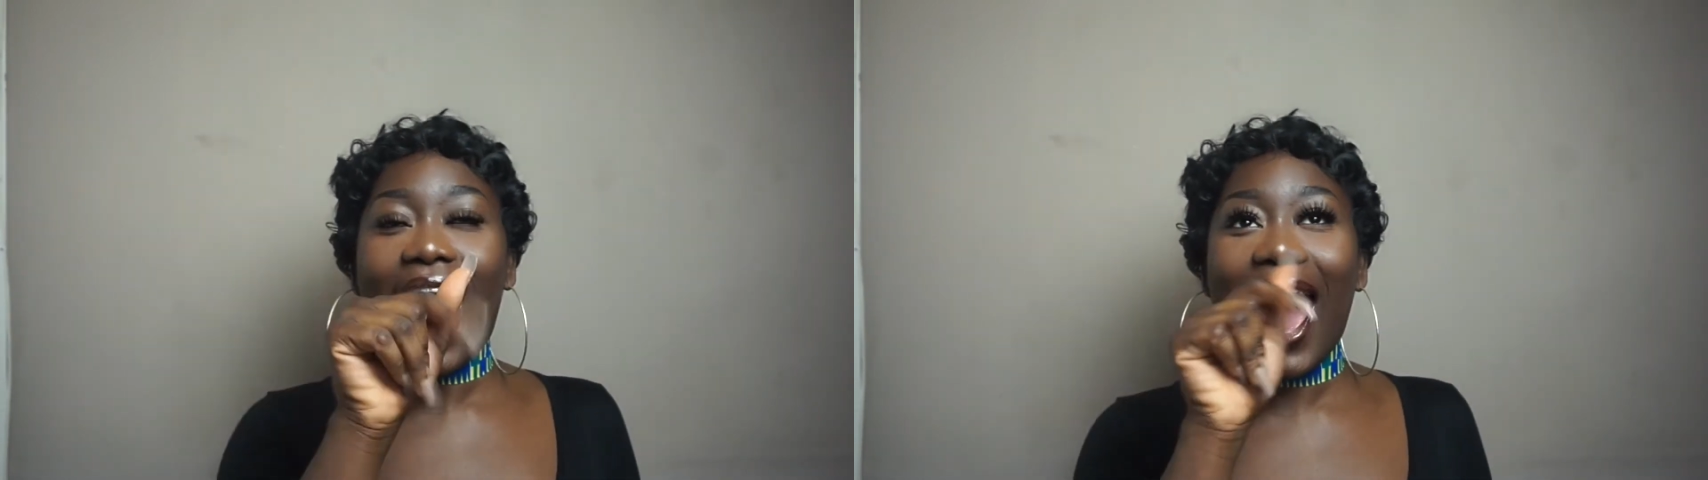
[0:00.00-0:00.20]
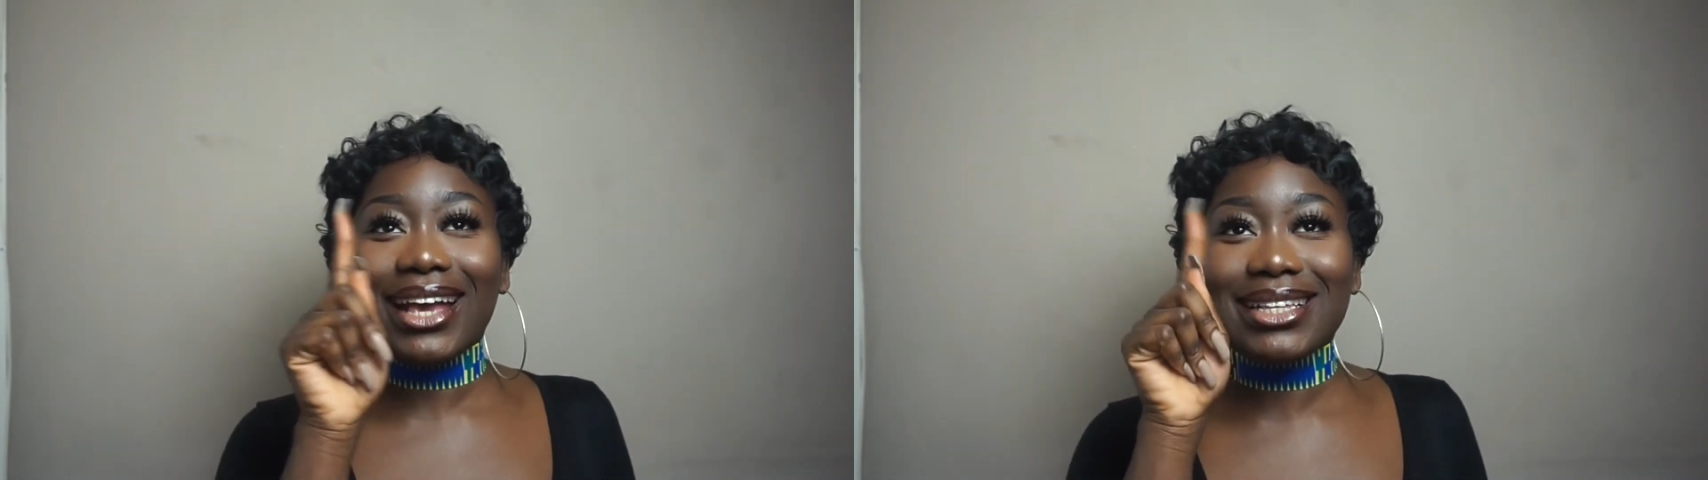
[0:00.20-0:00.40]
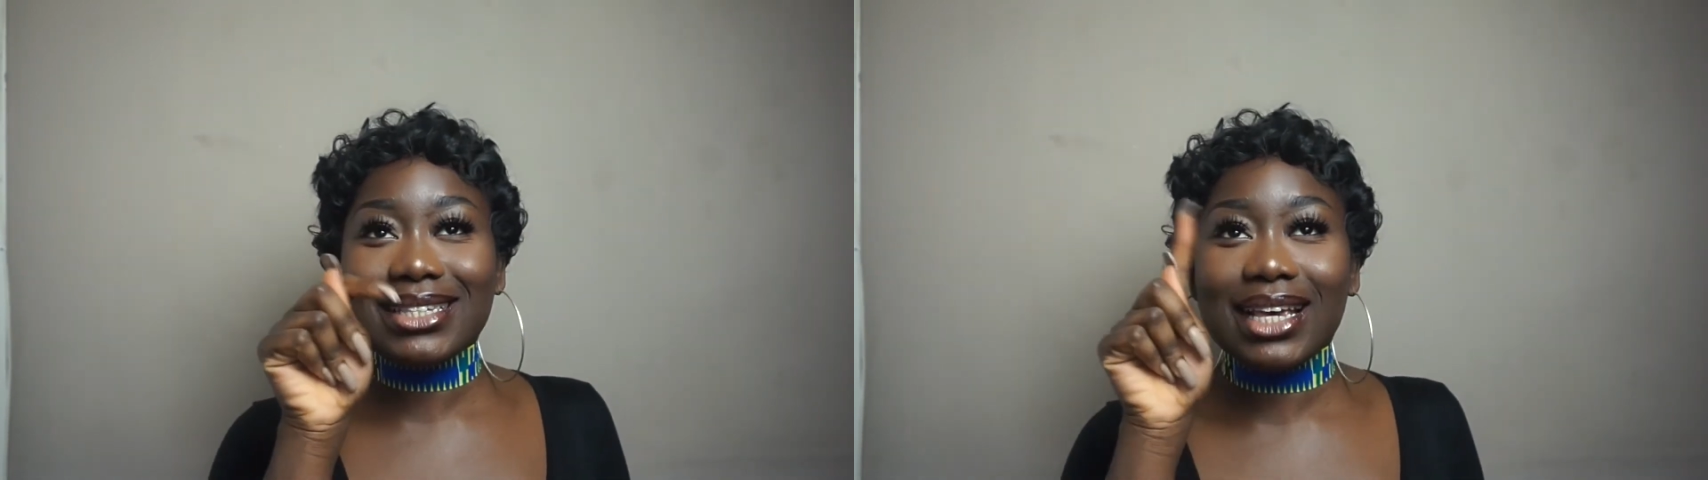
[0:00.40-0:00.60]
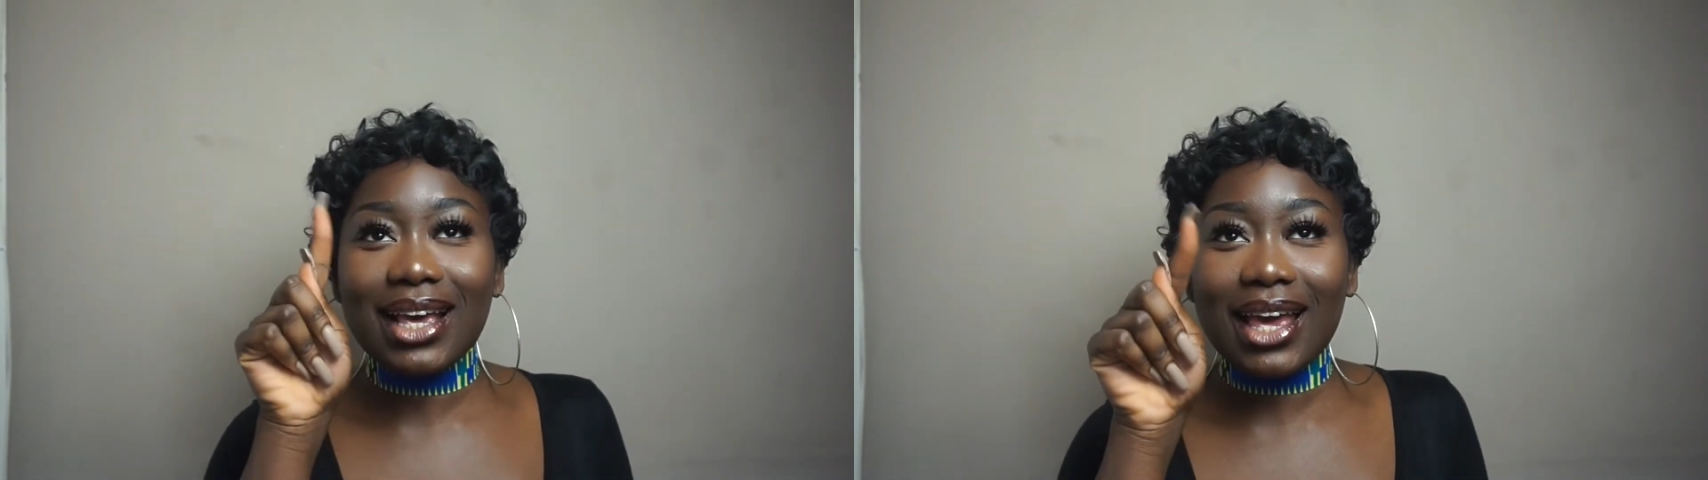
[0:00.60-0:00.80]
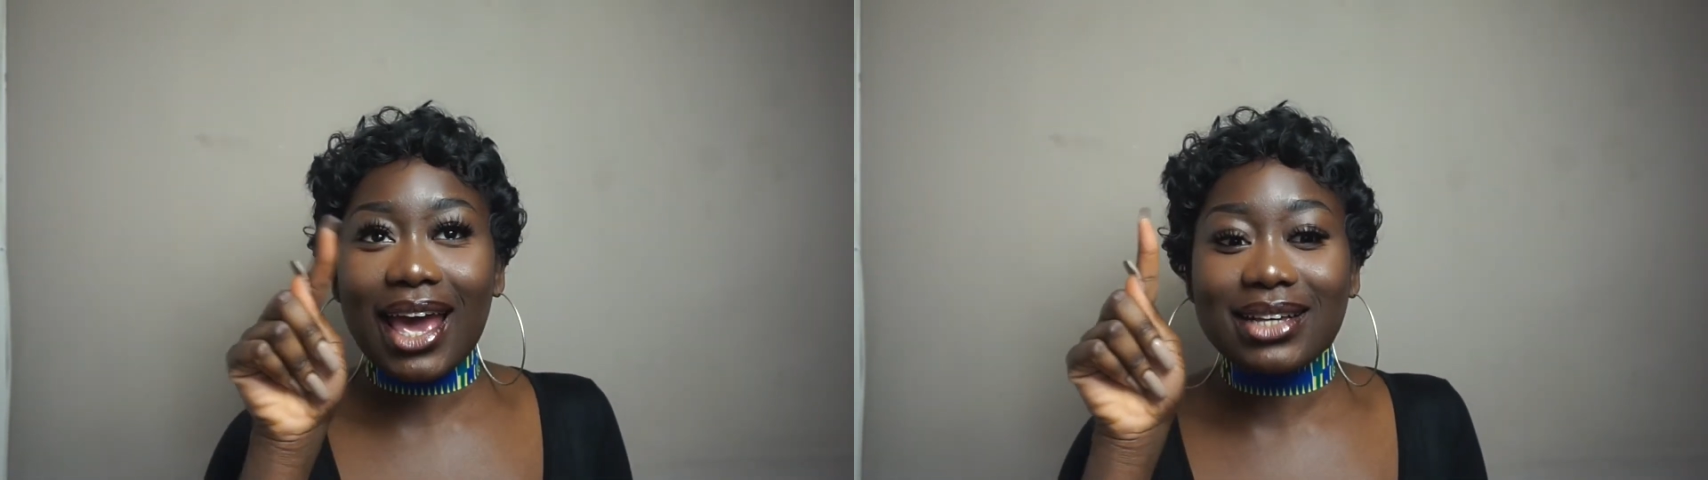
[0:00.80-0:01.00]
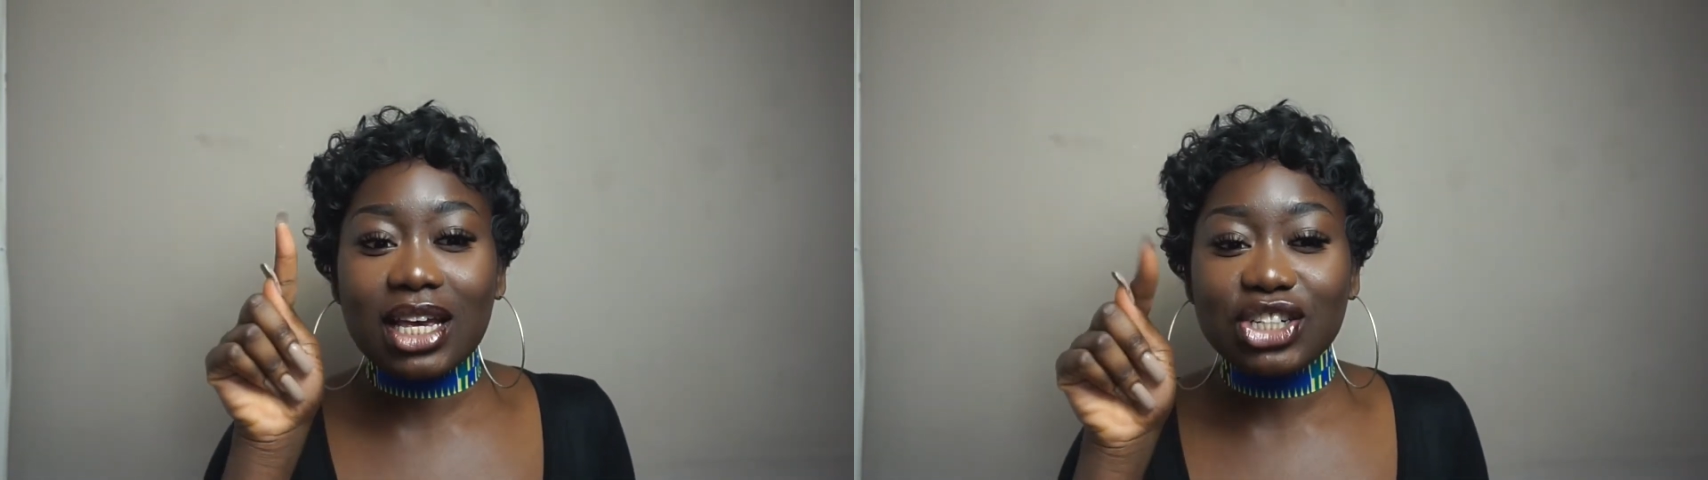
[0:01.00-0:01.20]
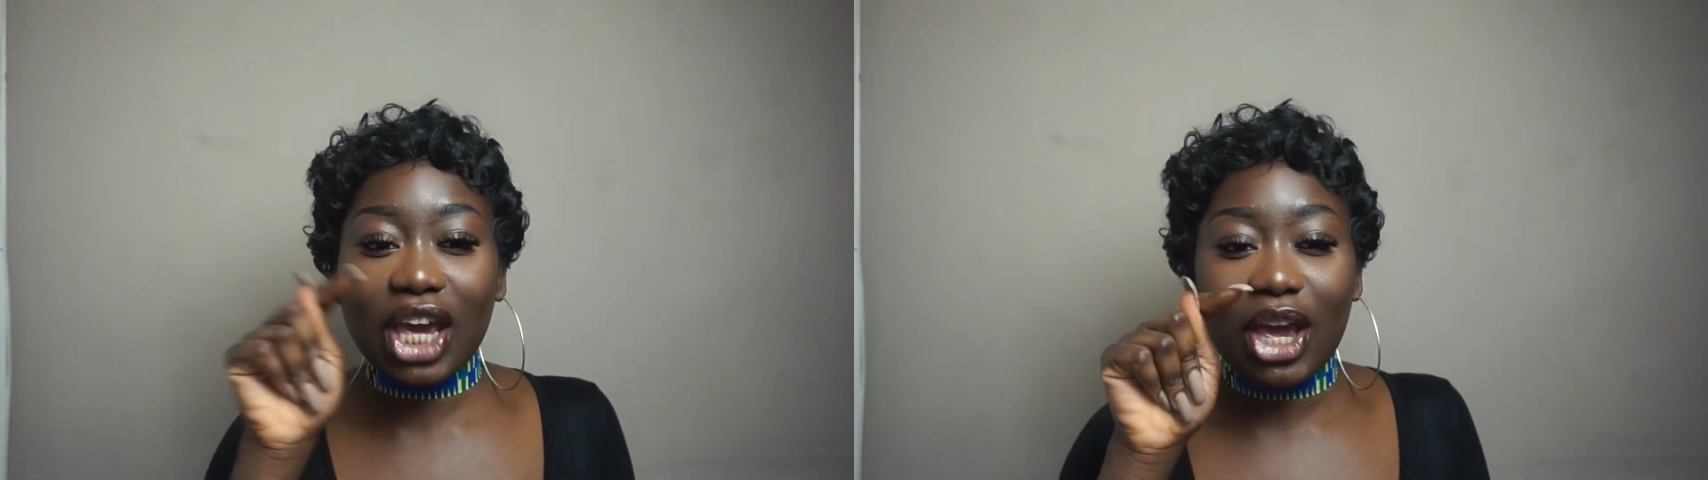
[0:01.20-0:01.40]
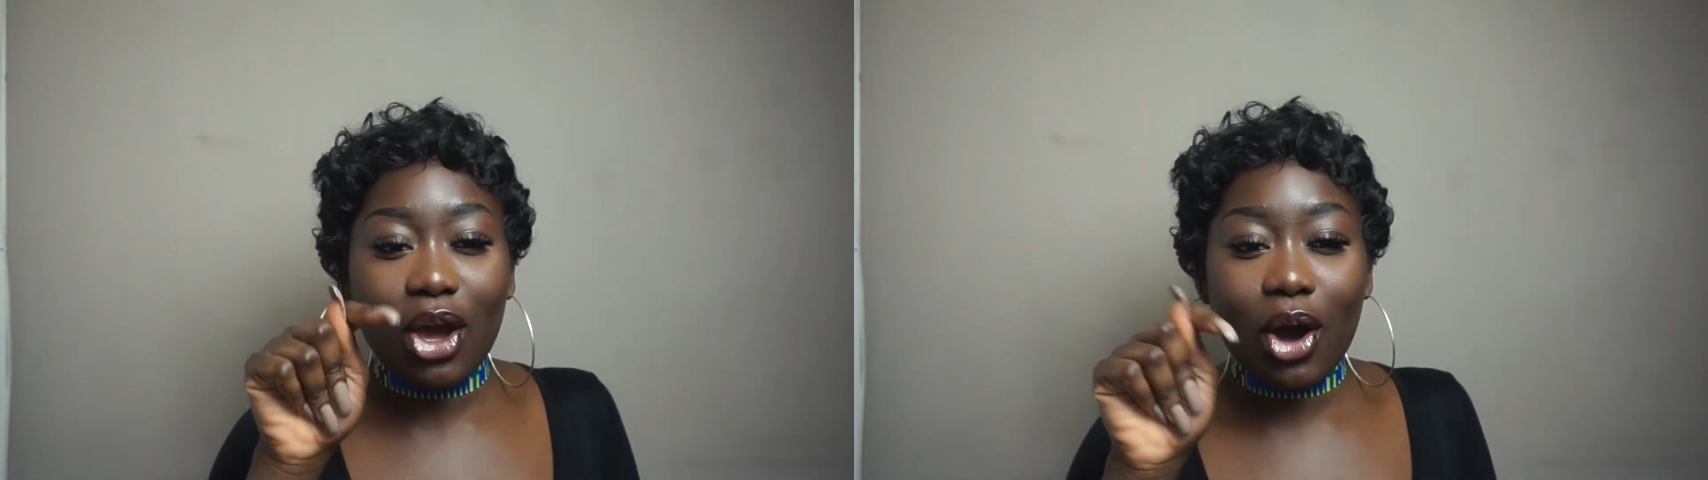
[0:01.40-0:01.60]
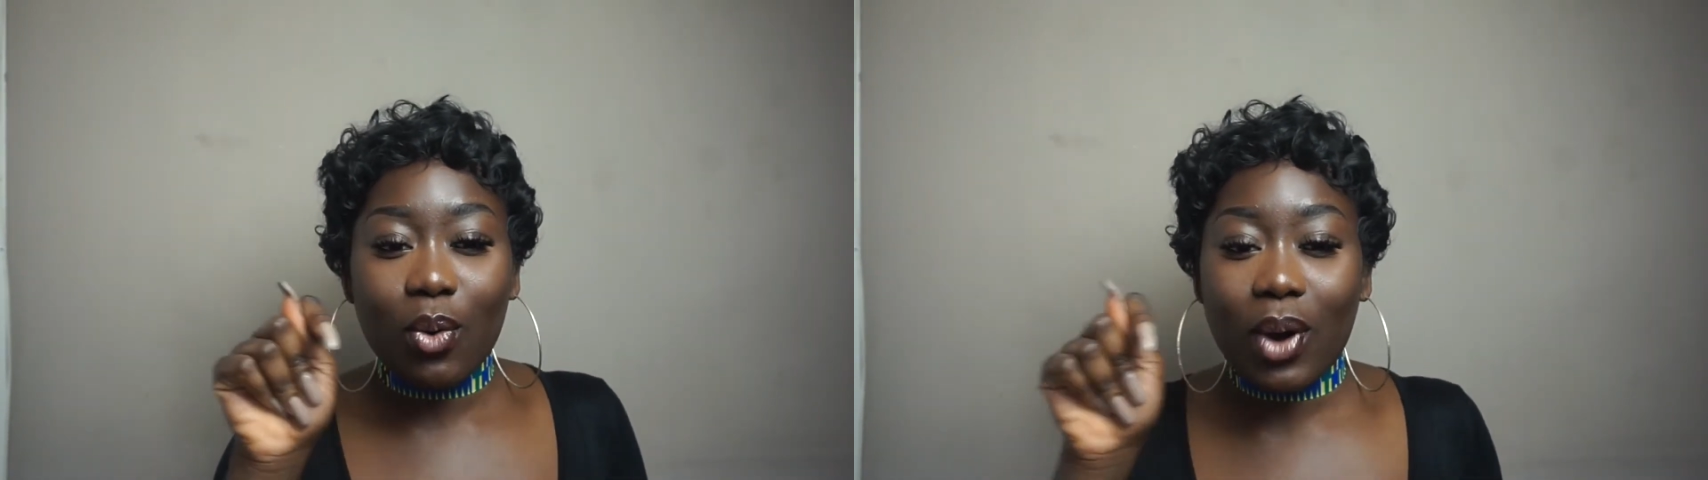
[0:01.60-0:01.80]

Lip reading: ITSJOSIE.